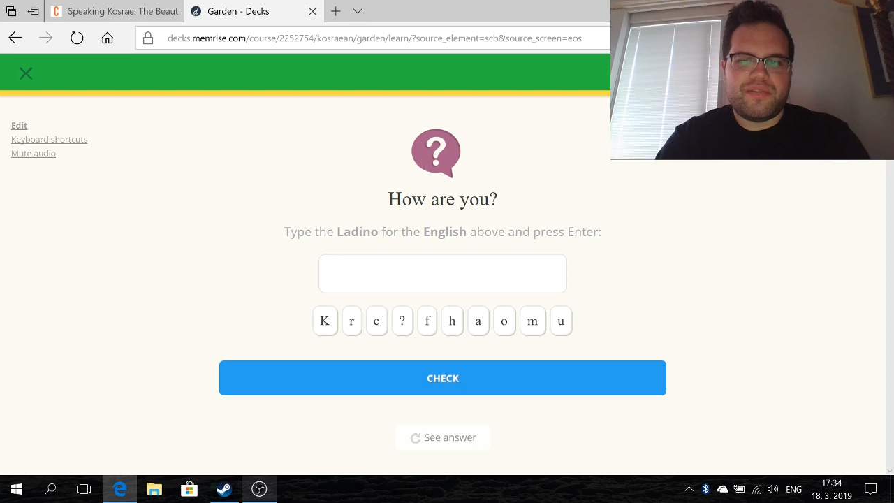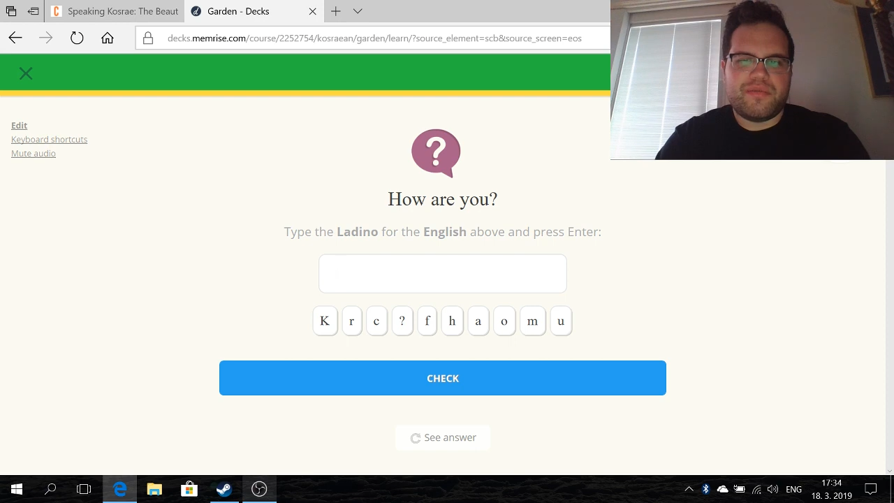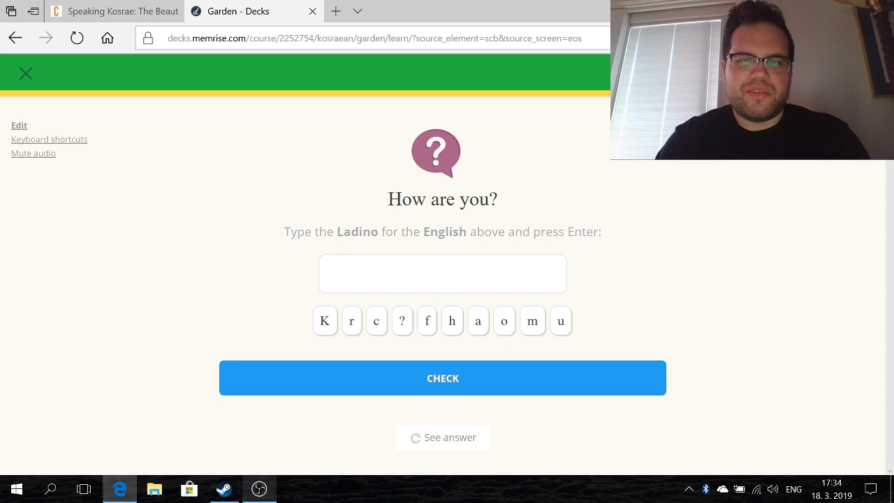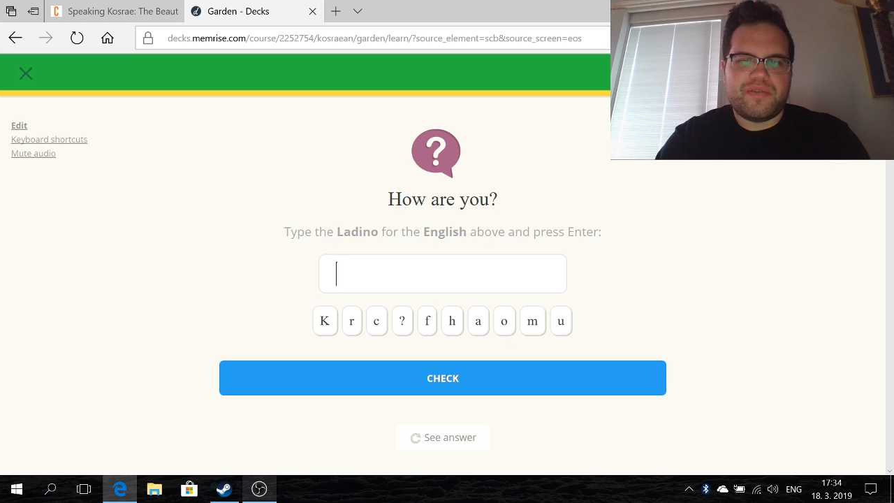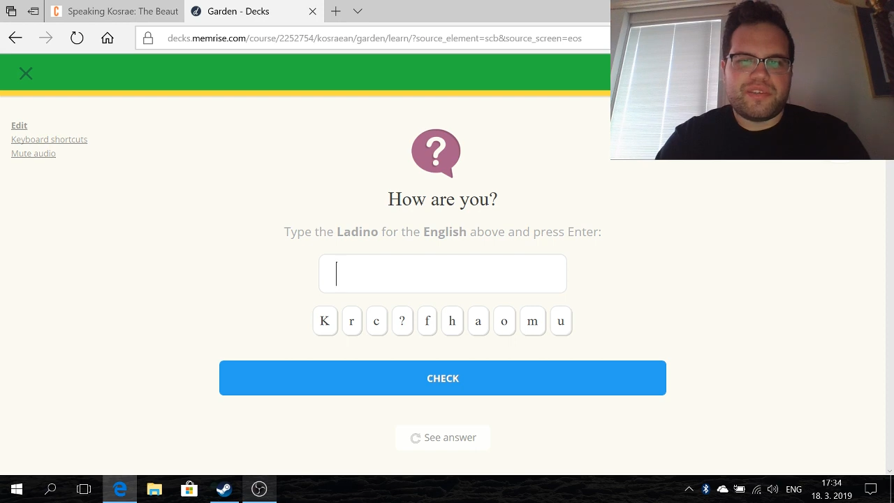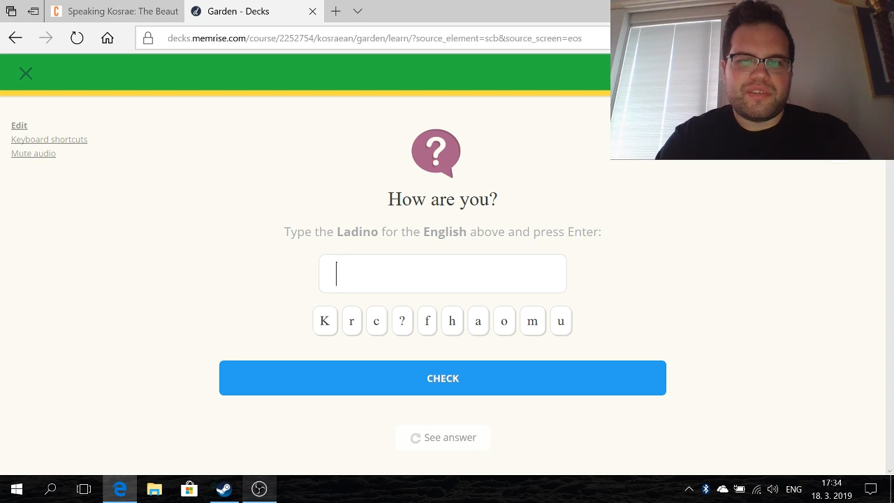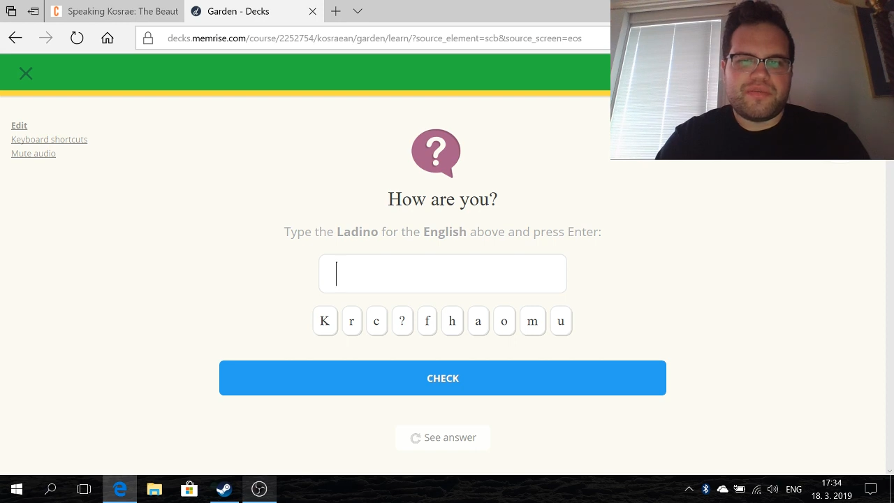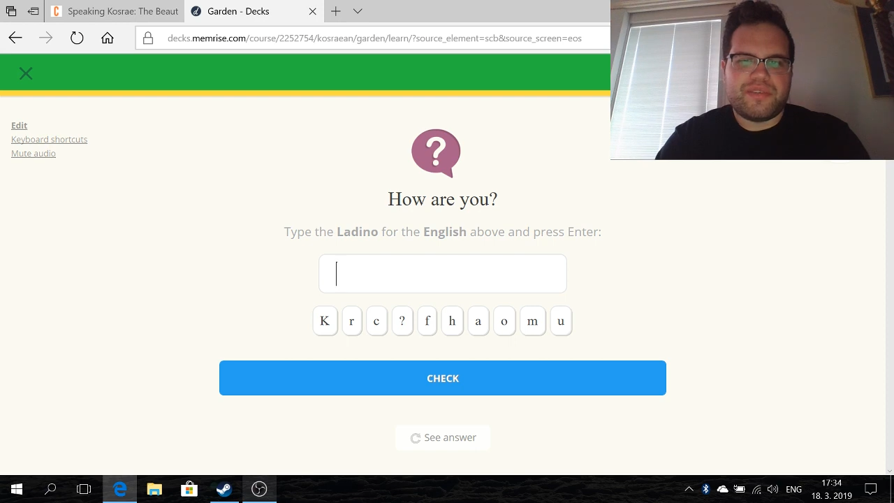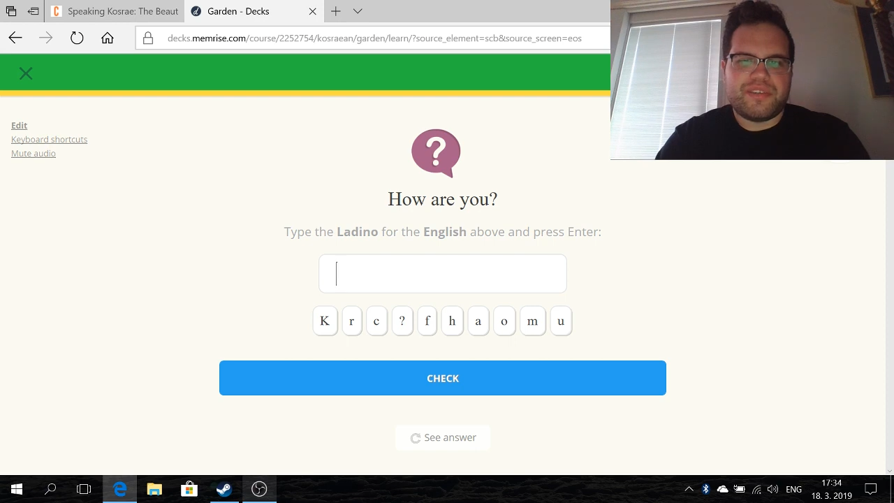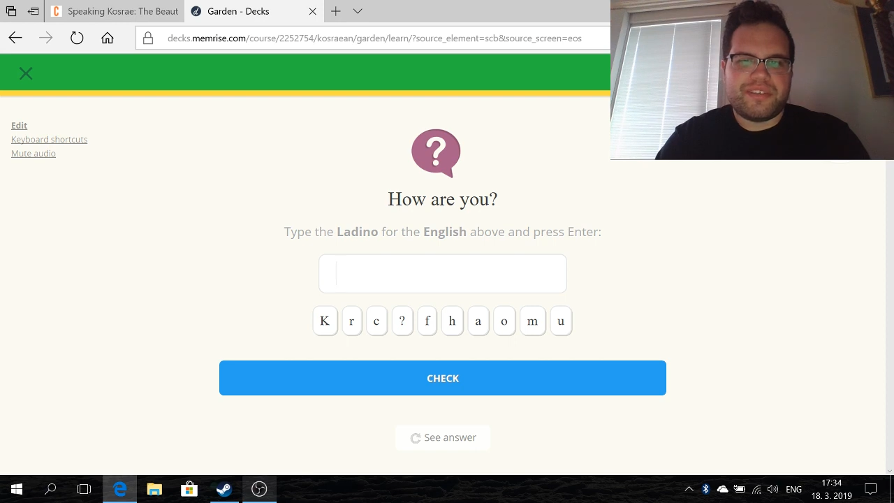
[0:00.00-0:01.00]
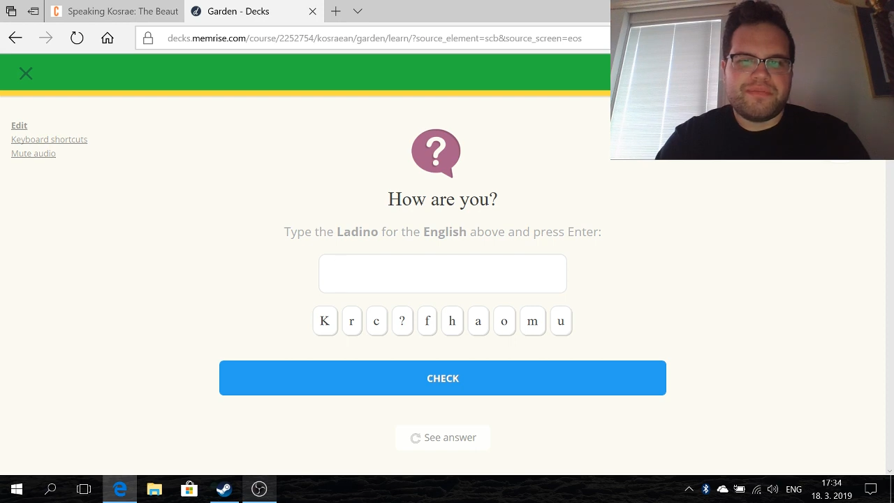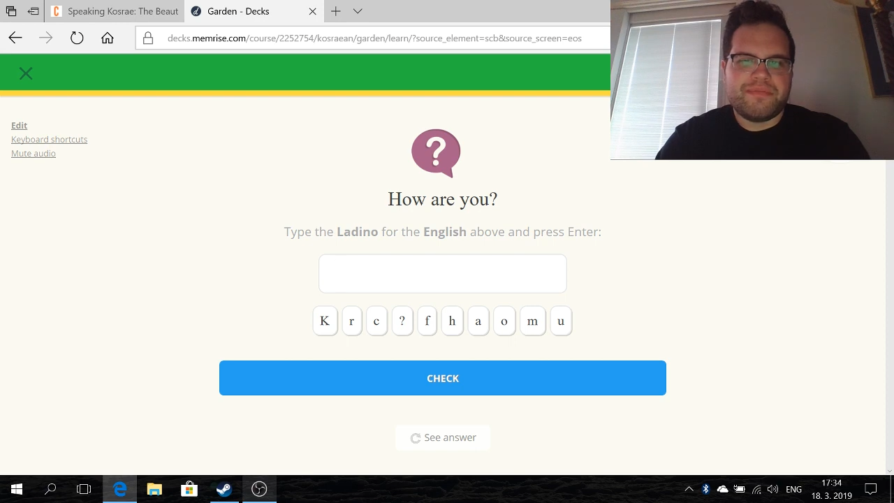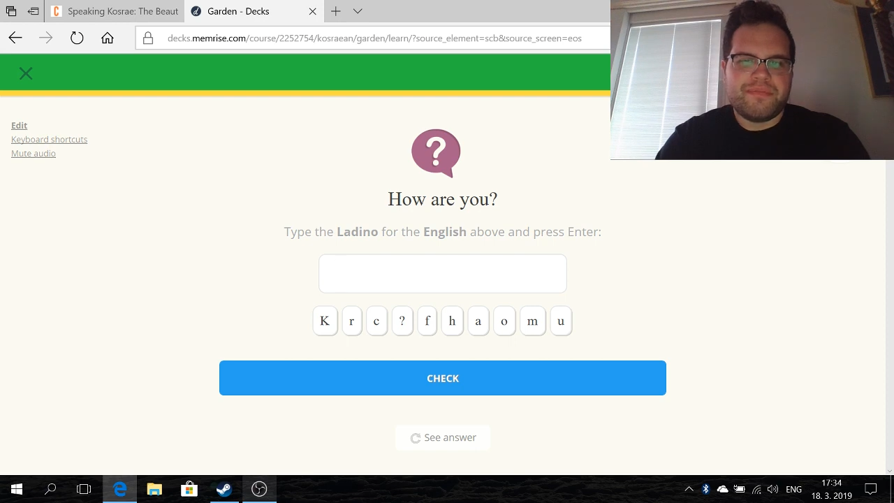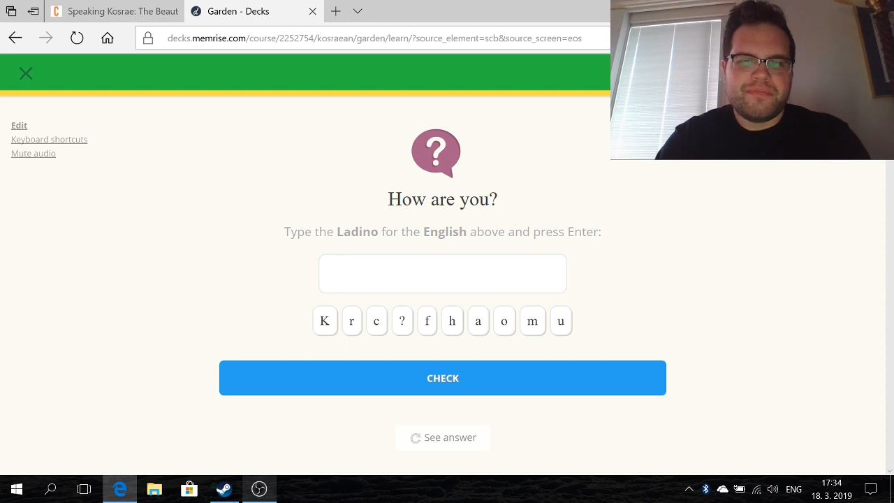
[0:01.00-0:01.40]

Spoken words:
for me for some reason.